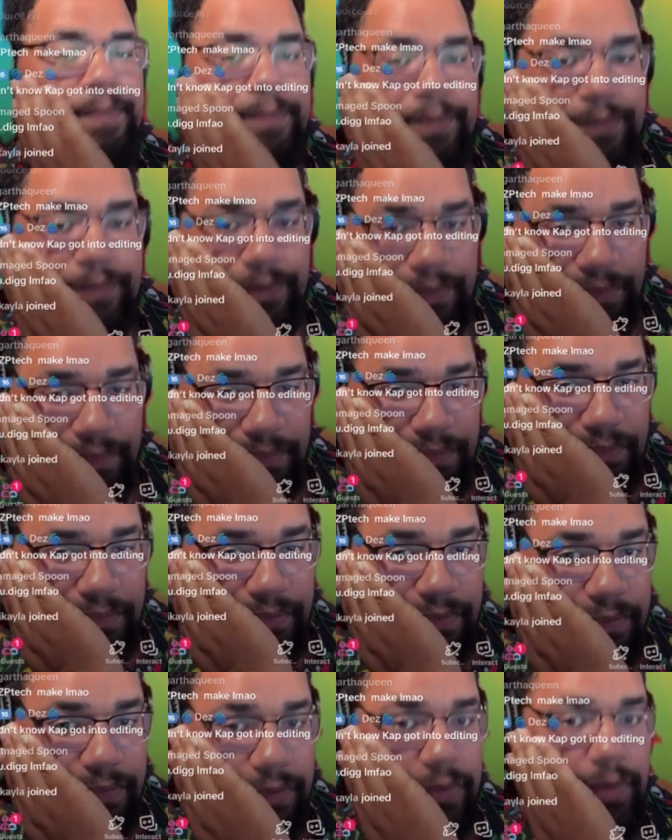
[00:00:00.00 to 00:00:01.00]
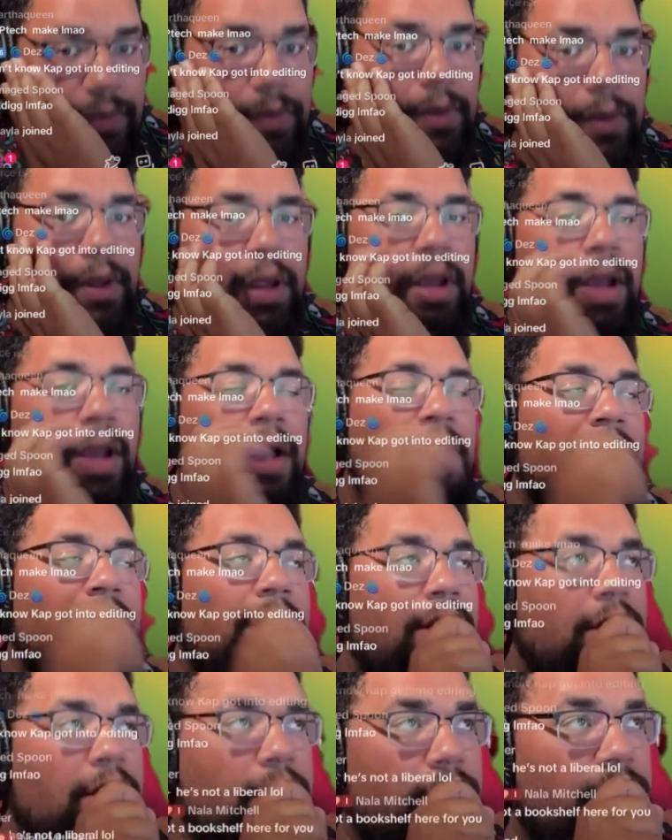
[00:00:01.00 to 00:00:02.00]
one book that I read, like part of
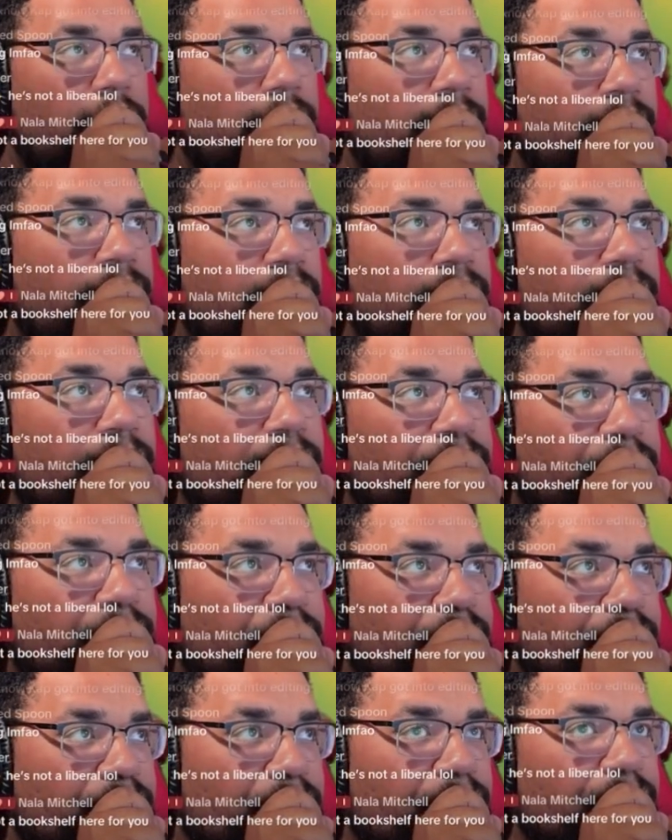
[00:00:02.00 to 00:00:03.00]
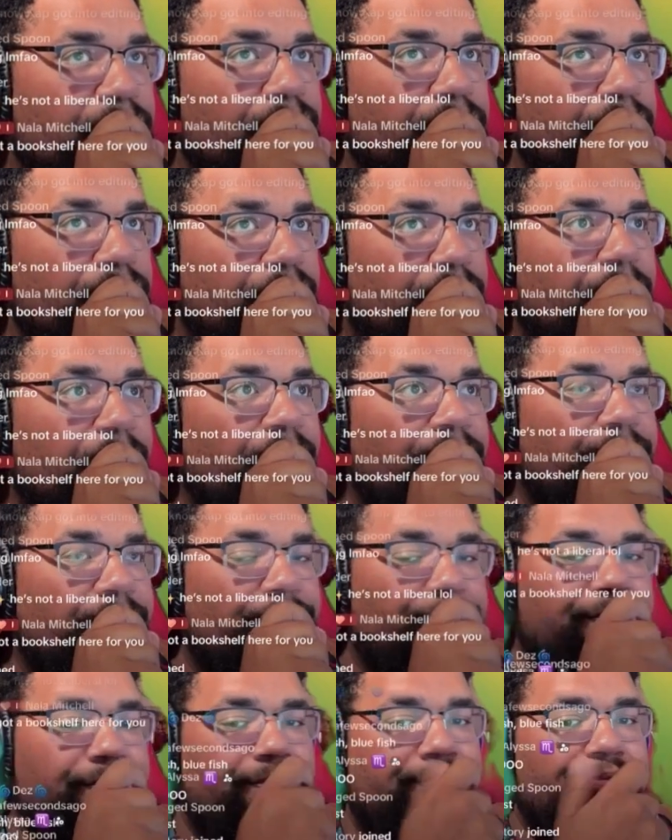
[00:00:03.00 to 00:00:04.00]
it, but I forgot. Uh, it was by Charles
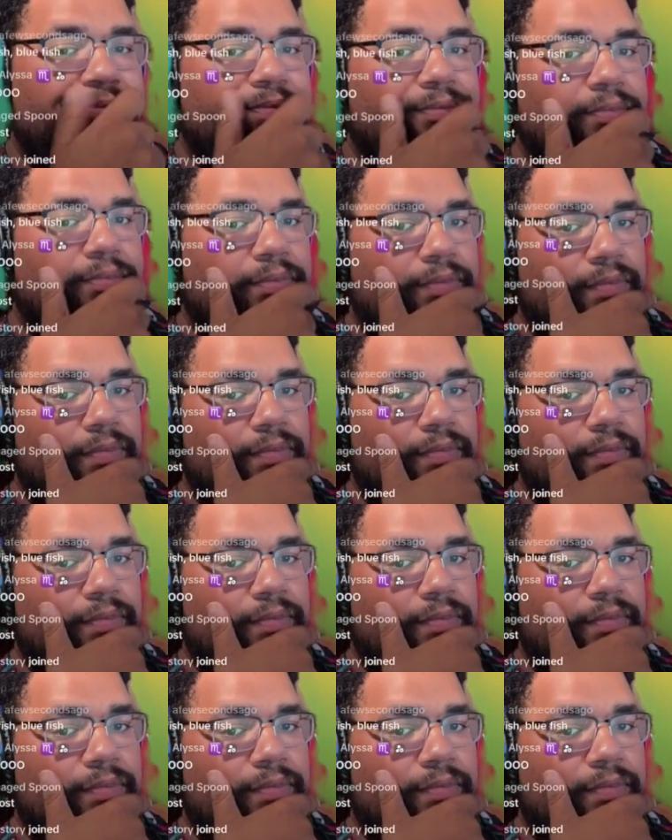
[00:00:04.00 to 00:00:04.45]
Darwin. I